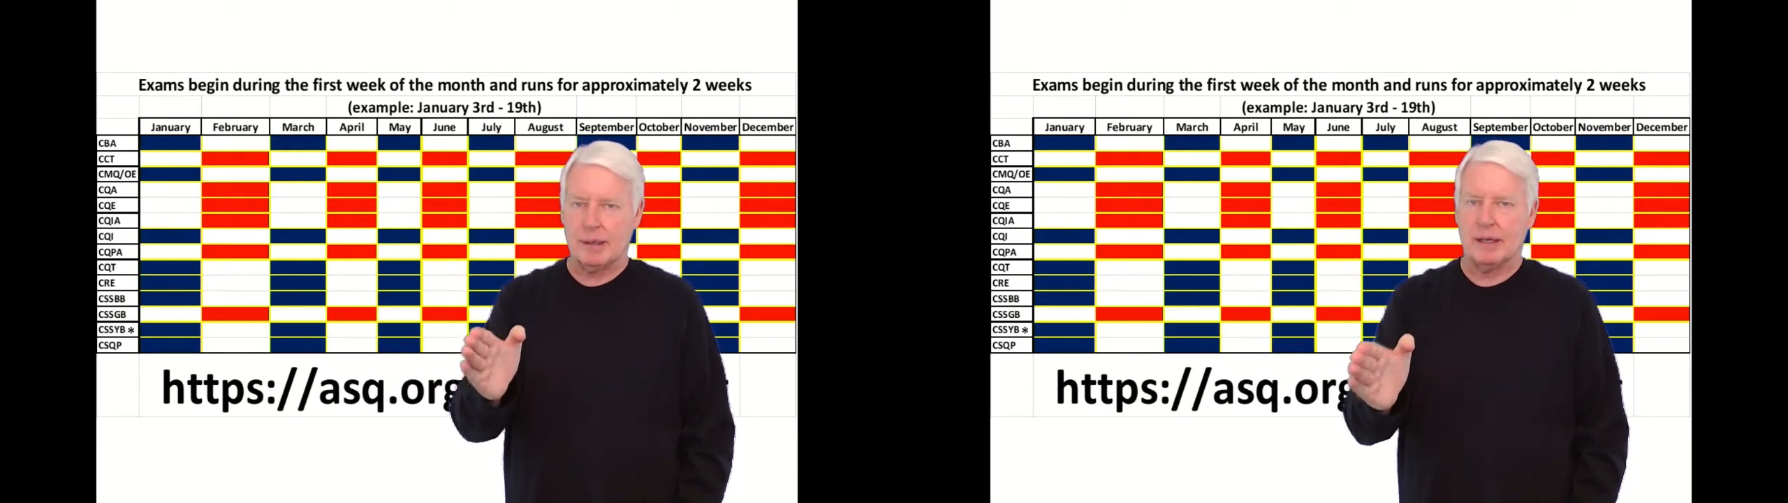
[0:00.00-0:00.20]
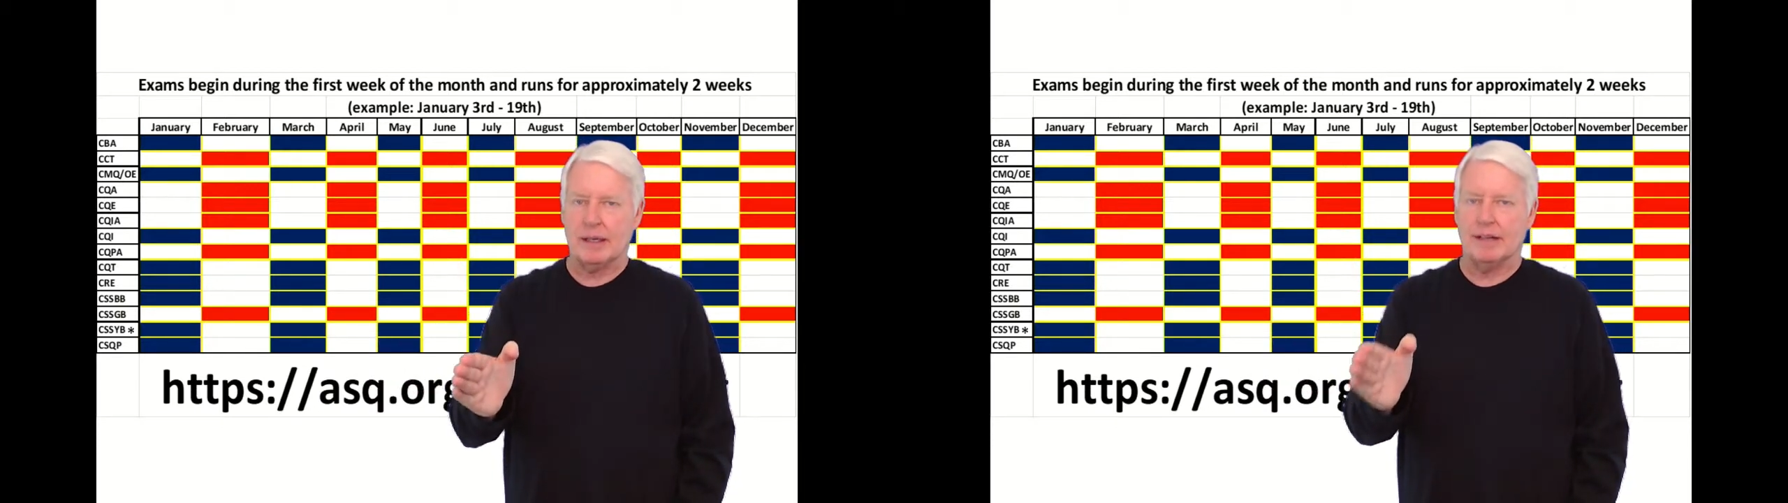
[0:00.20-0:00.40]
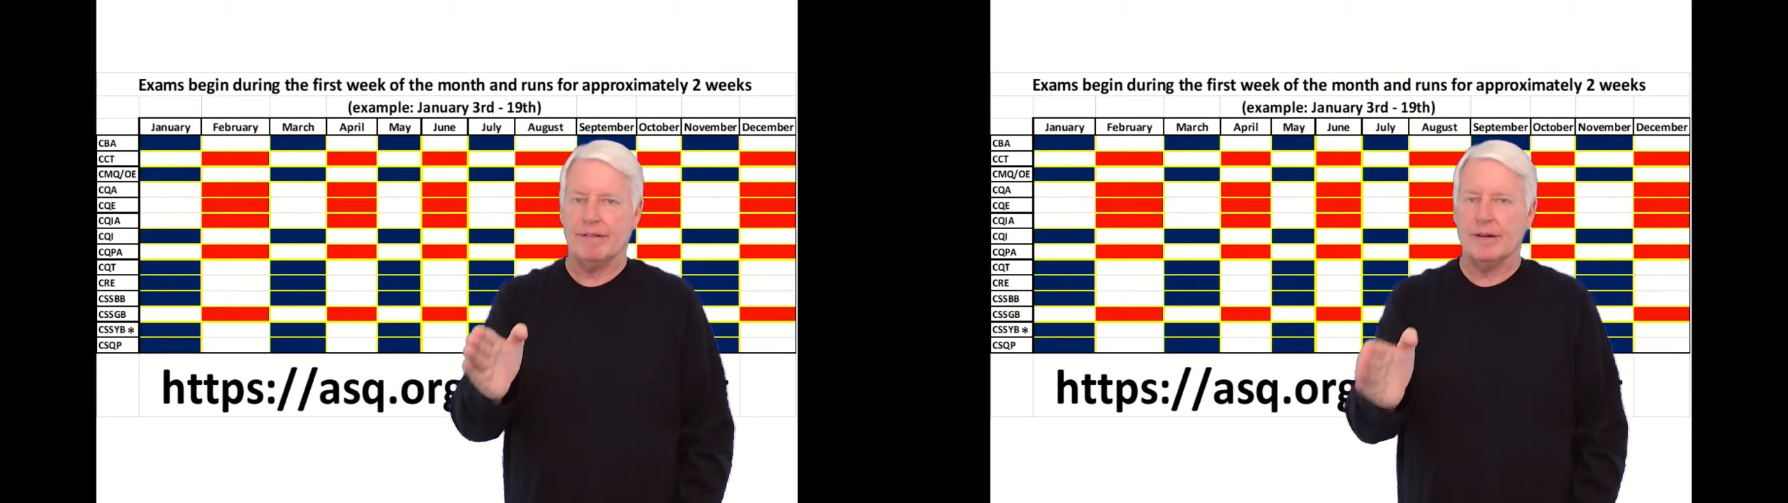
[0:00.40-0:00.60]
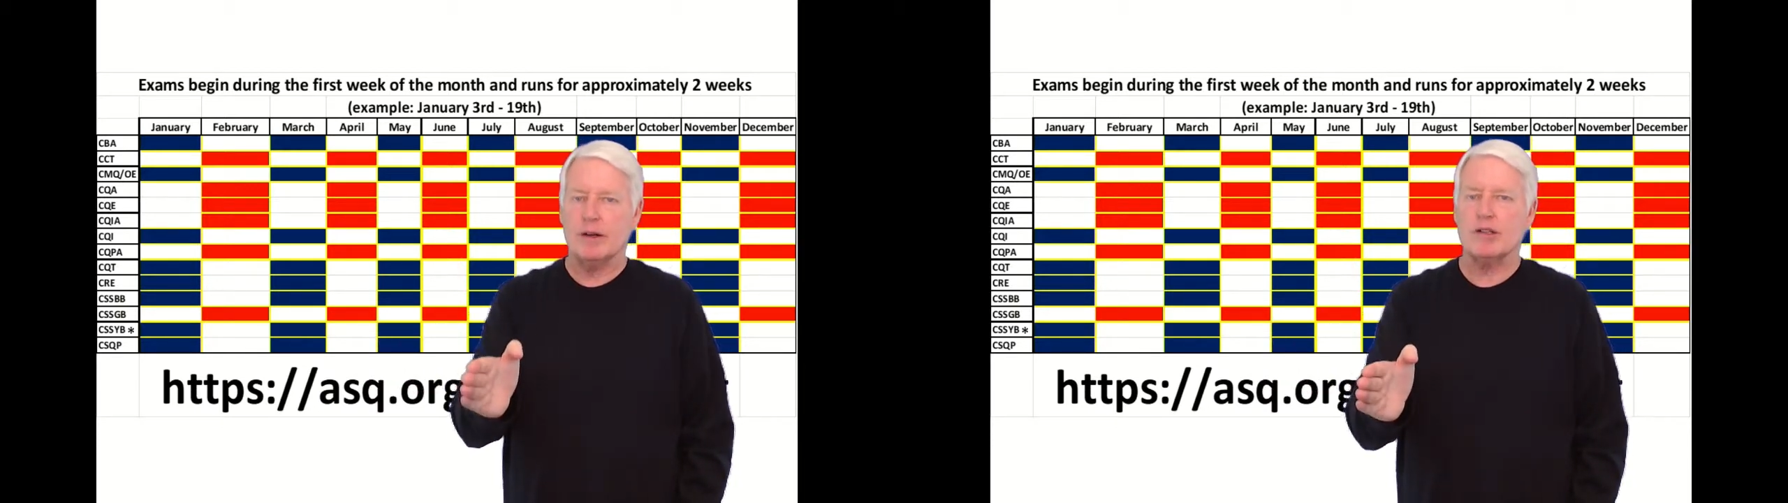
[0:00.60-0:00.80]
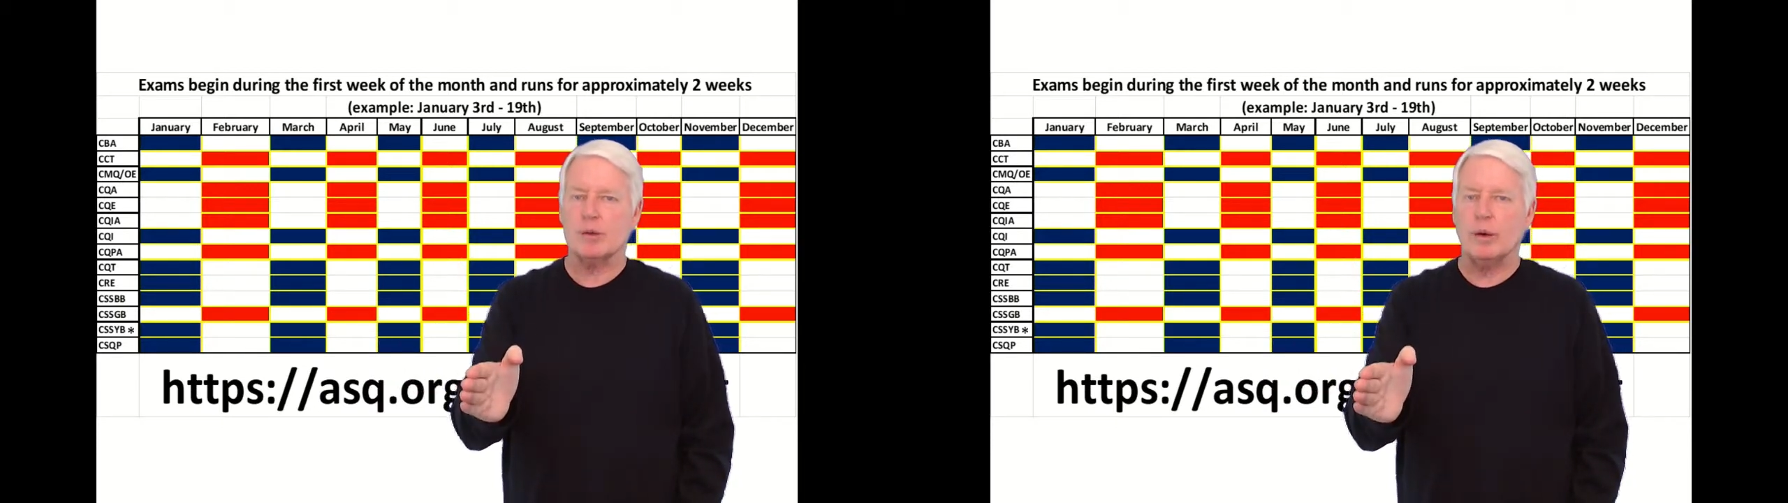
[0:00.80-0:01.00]
period the
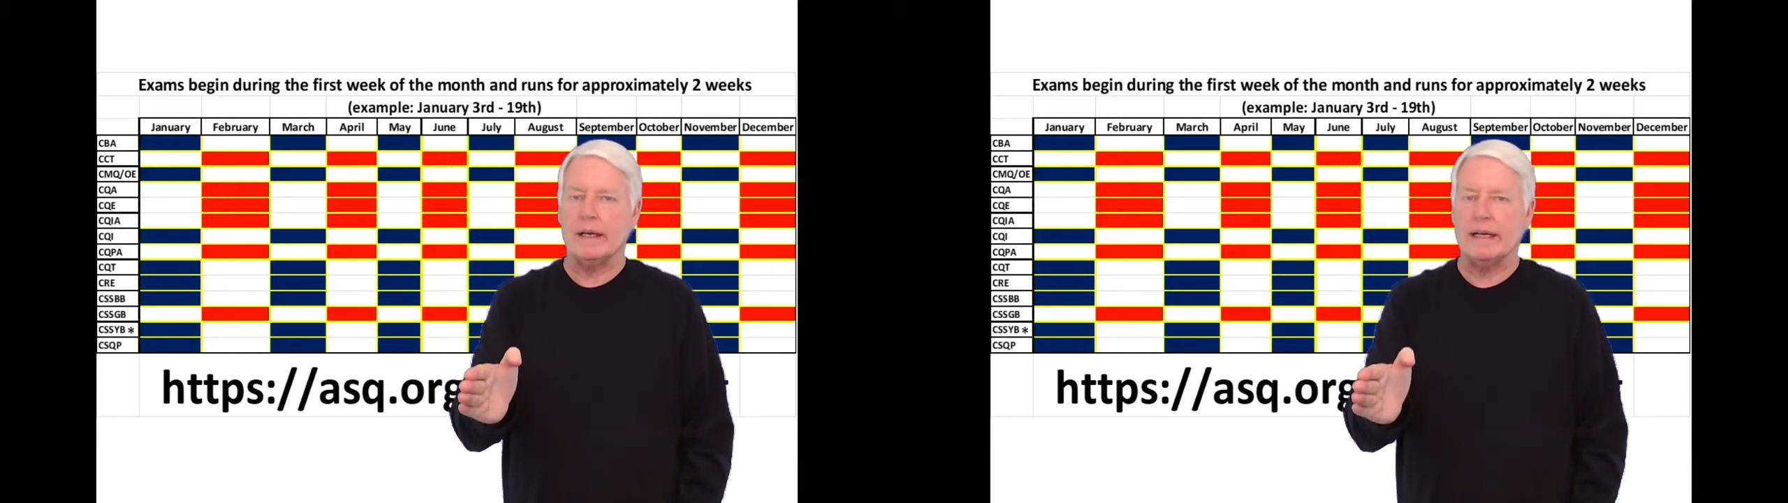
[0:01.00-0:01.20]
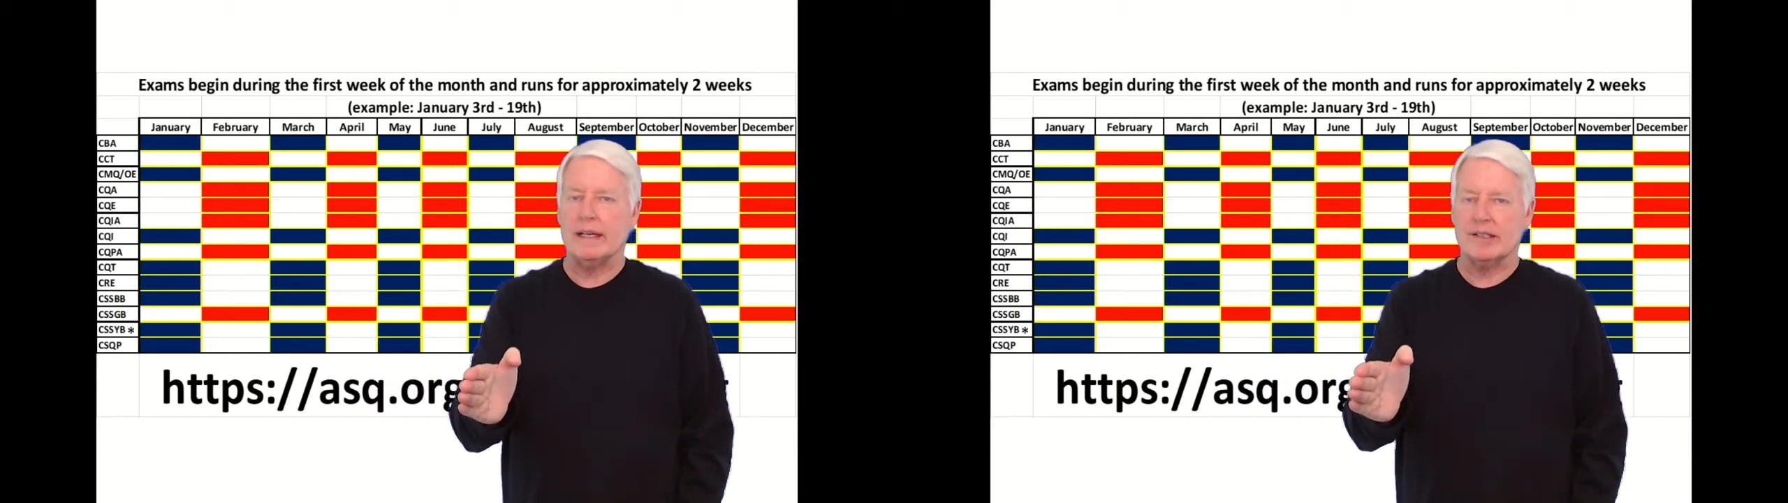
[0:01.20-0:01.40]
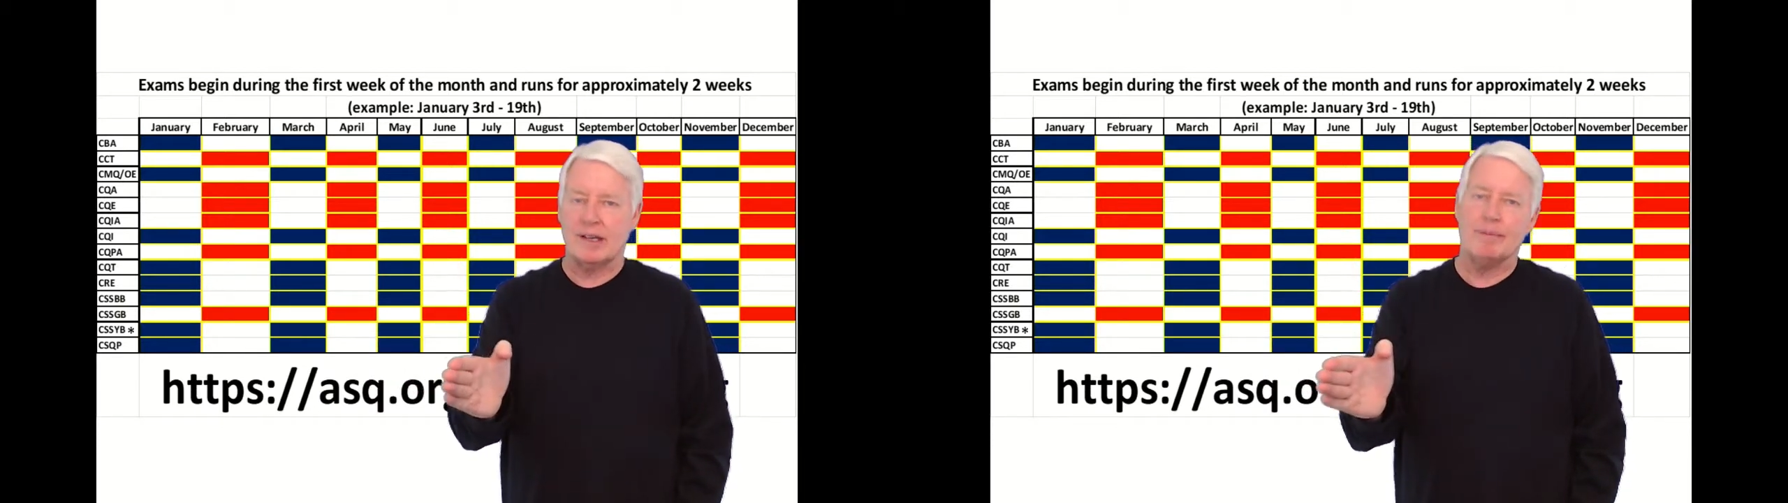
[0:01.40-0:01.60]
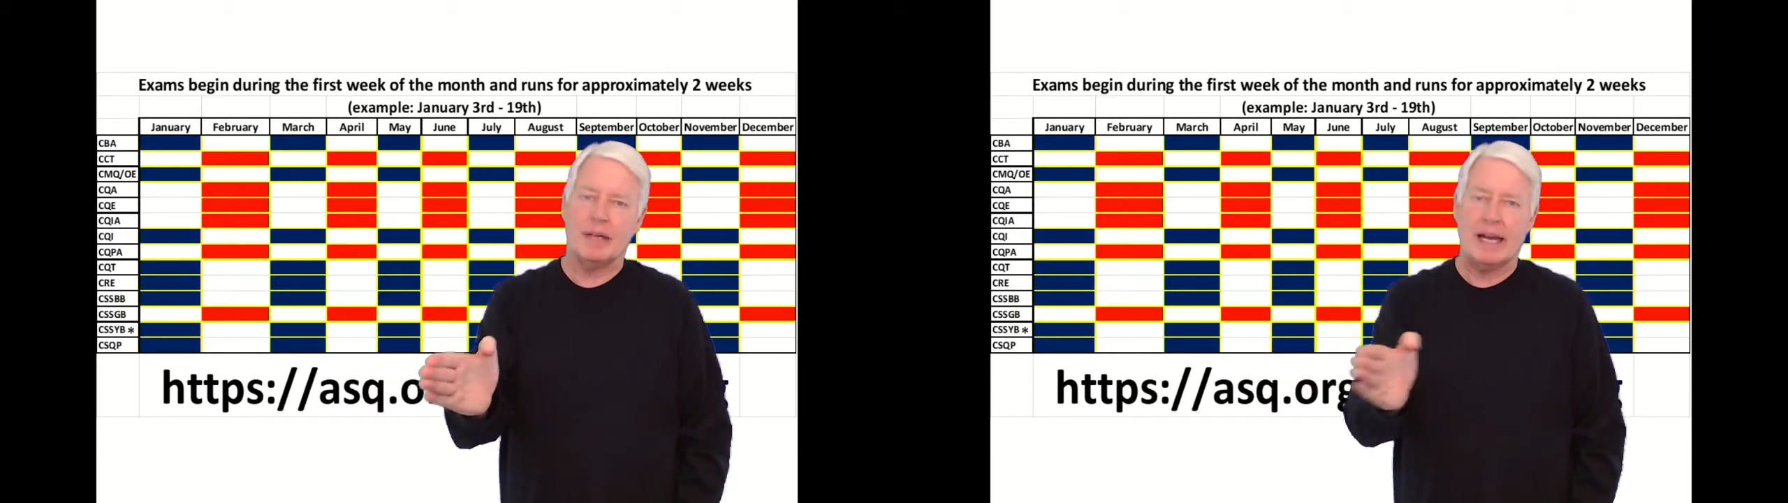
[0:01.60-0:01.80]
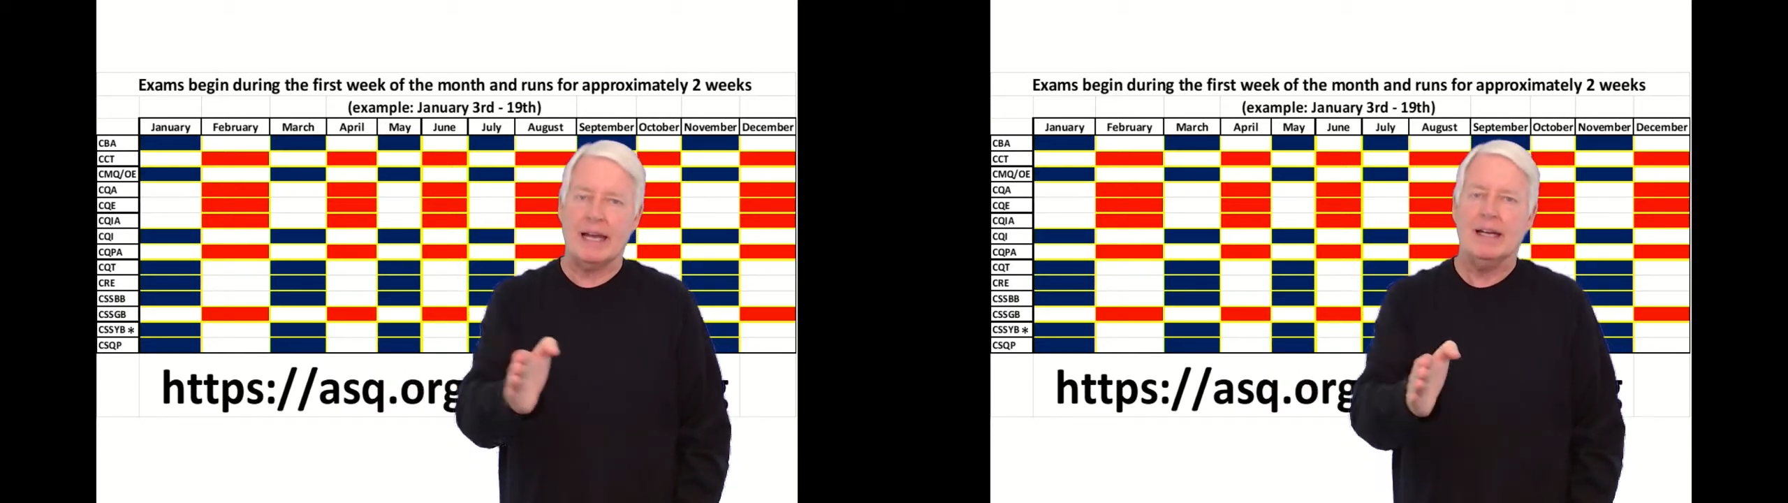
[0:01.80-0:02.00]
first week,
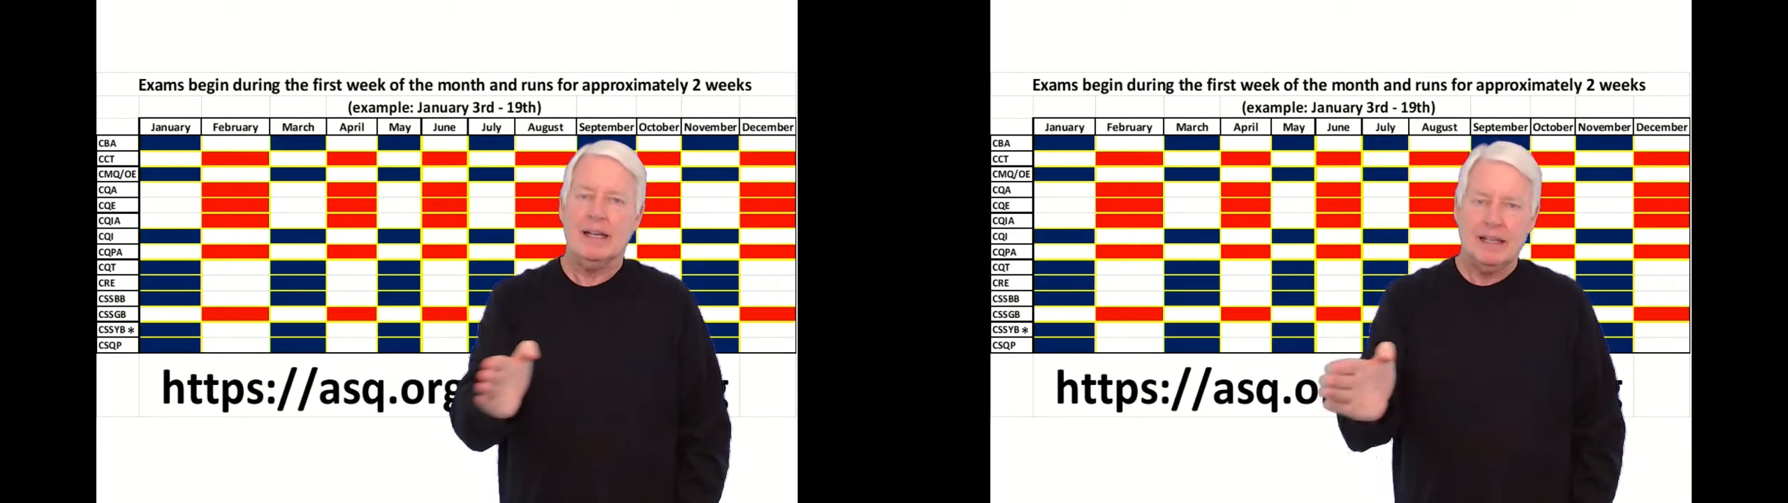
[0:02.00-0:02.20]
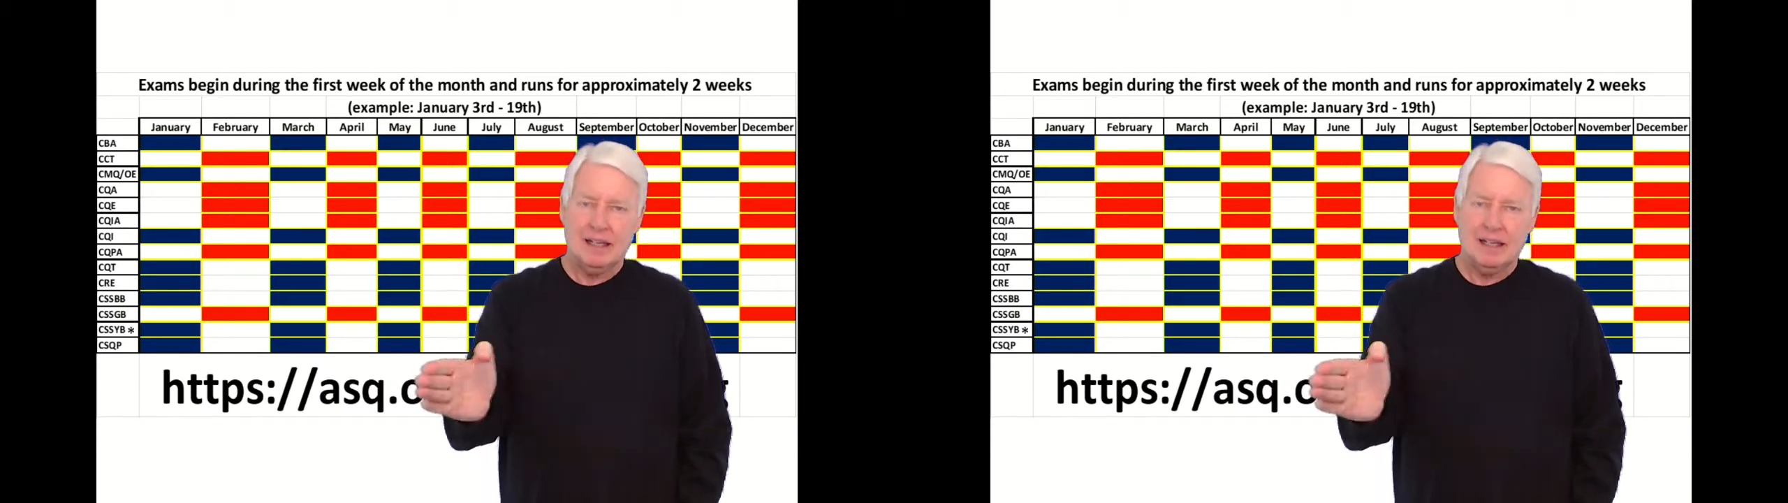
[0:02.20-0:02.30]
someday